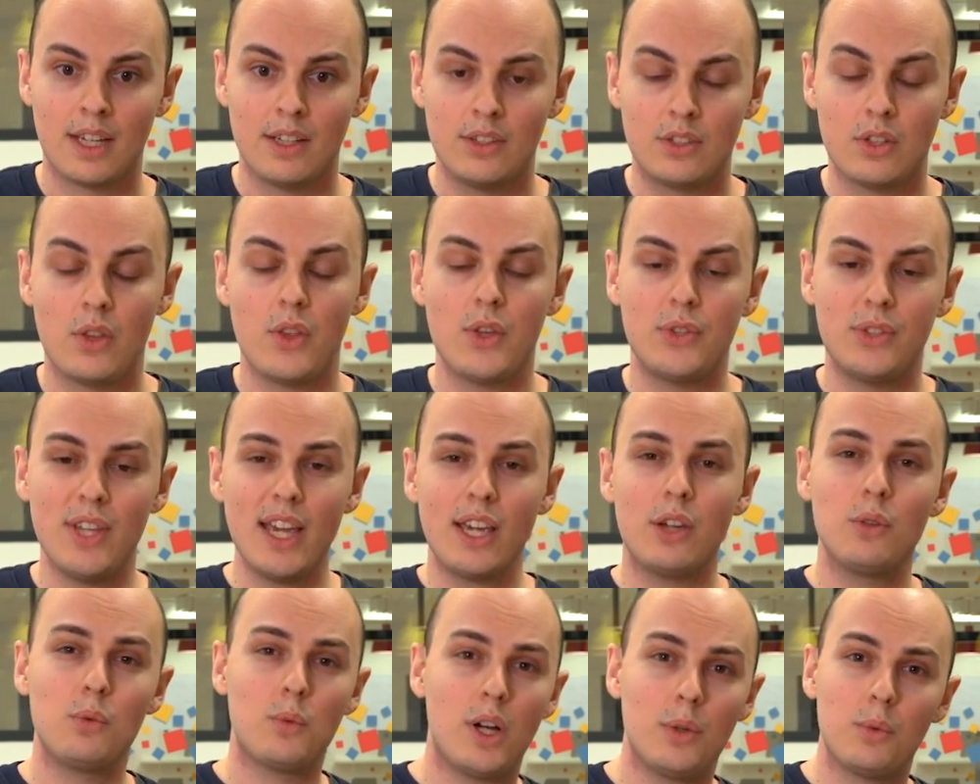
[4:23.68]
So the
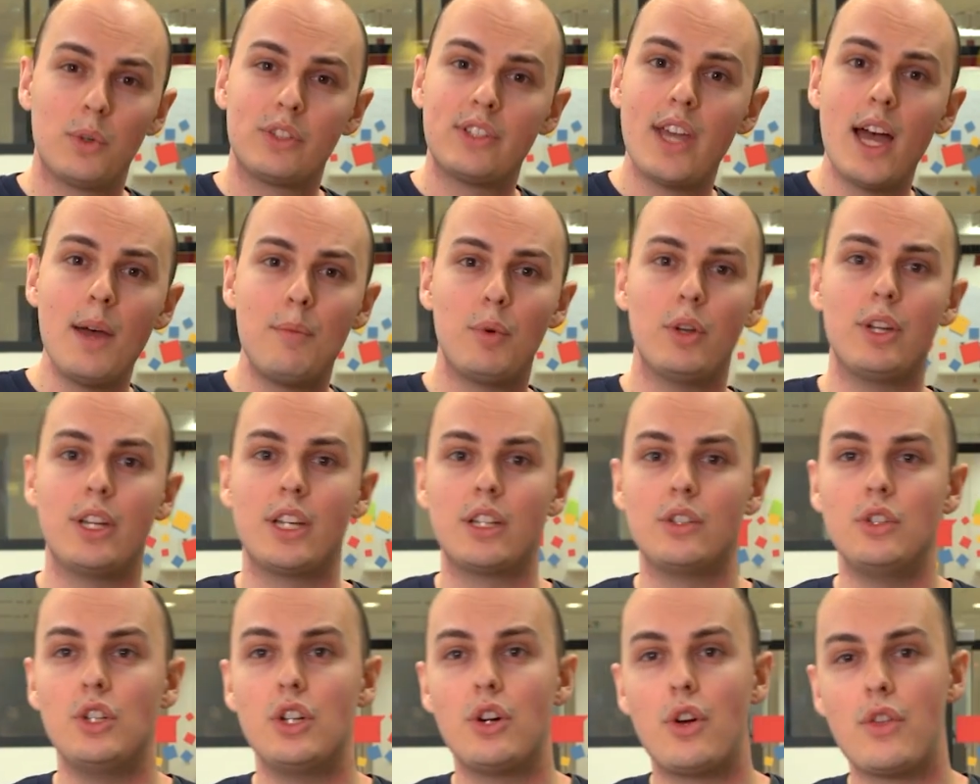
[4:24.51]
second one was
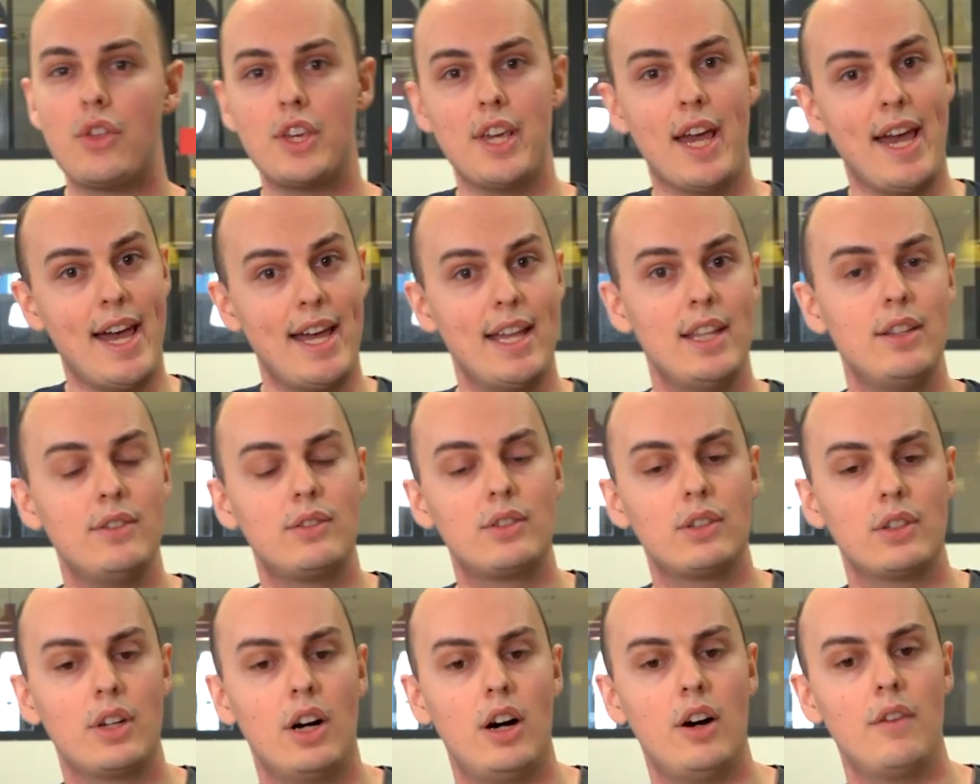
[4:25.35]
happening near the
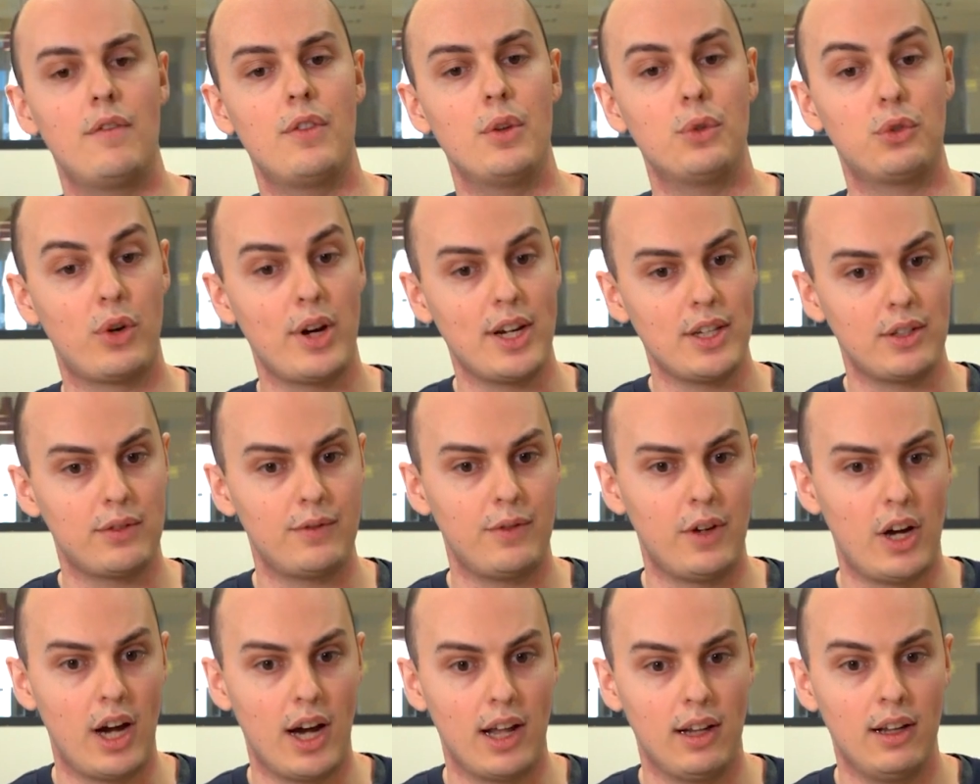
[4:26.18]
end of the trace
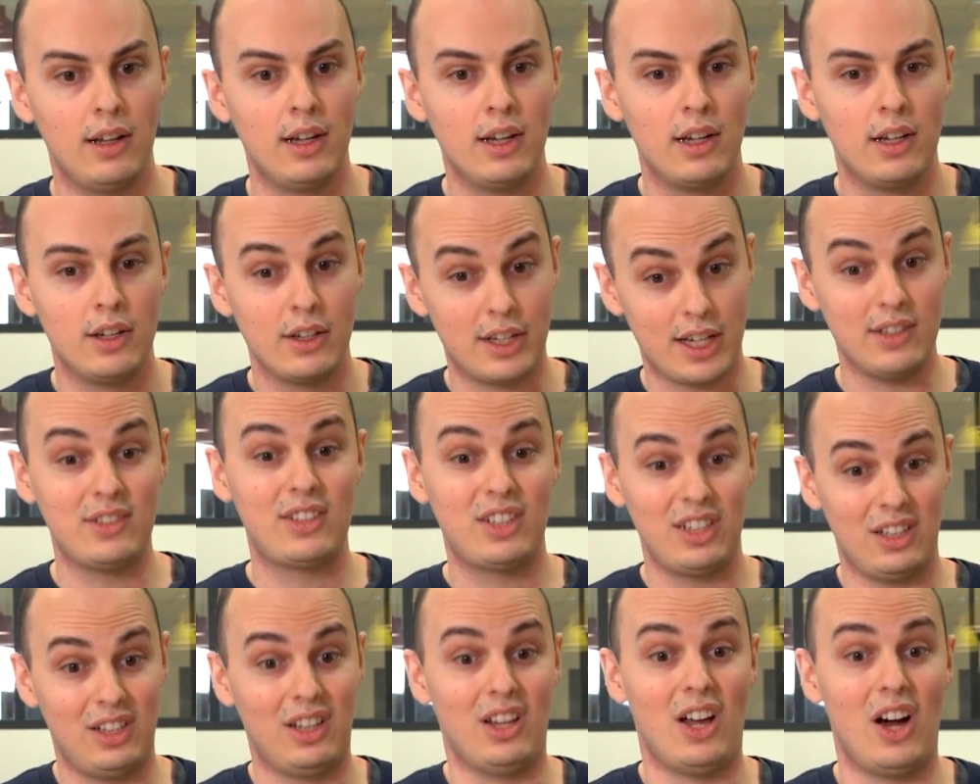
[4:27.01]
file. You can
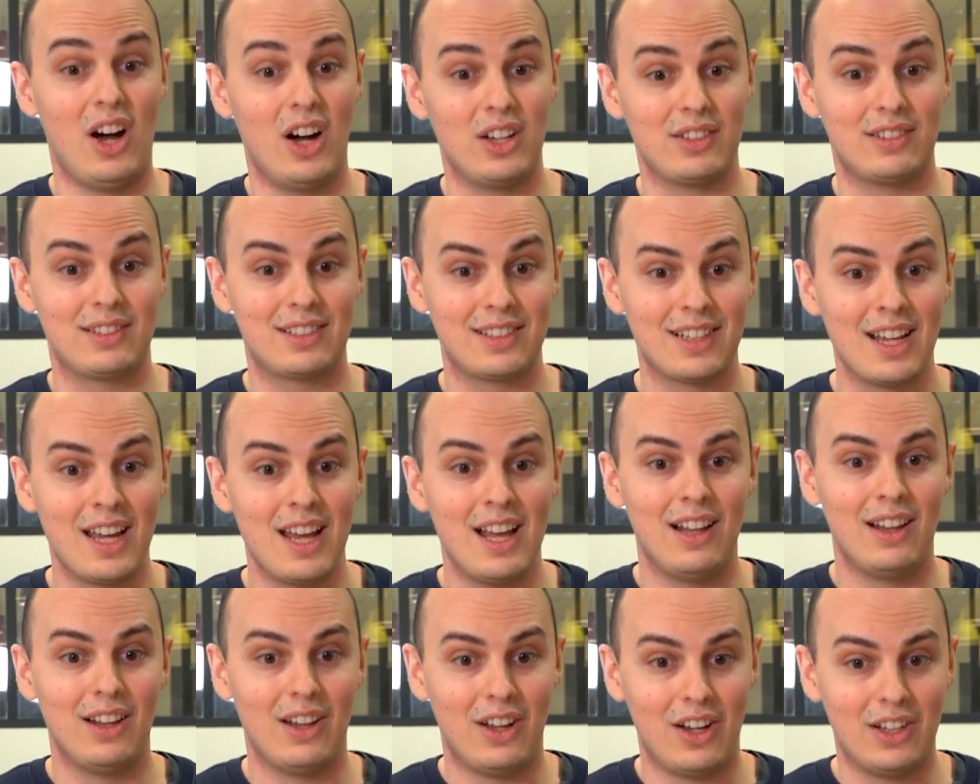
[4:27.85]
see lots,
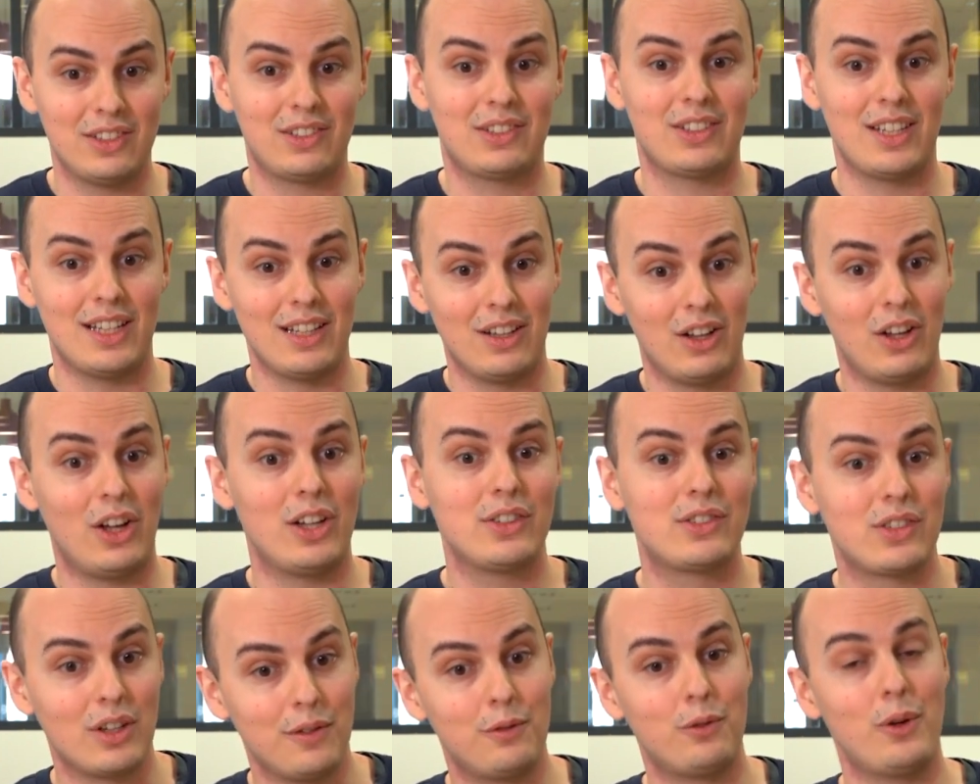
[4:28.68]
lots and
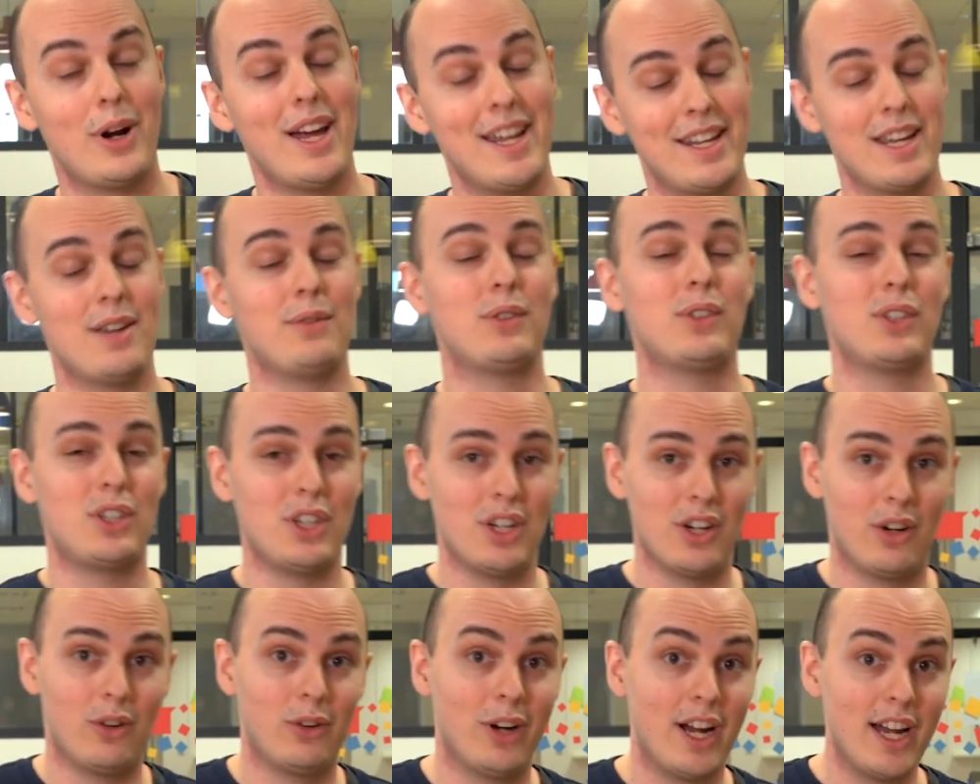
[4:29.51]
lots of Fs
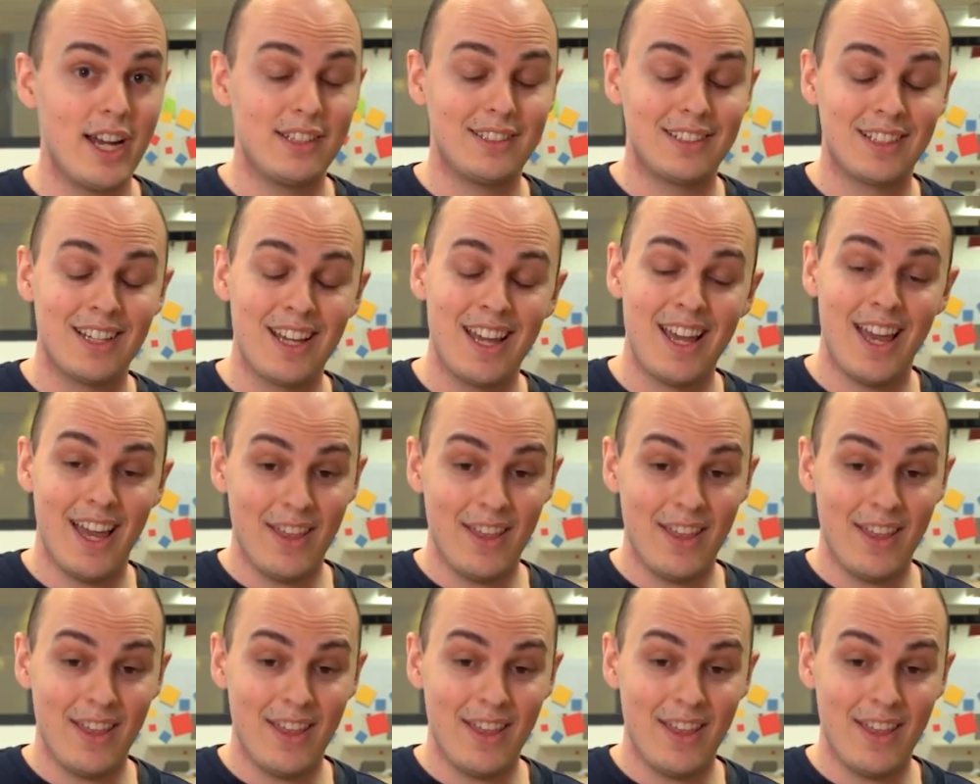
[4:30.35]
here, right?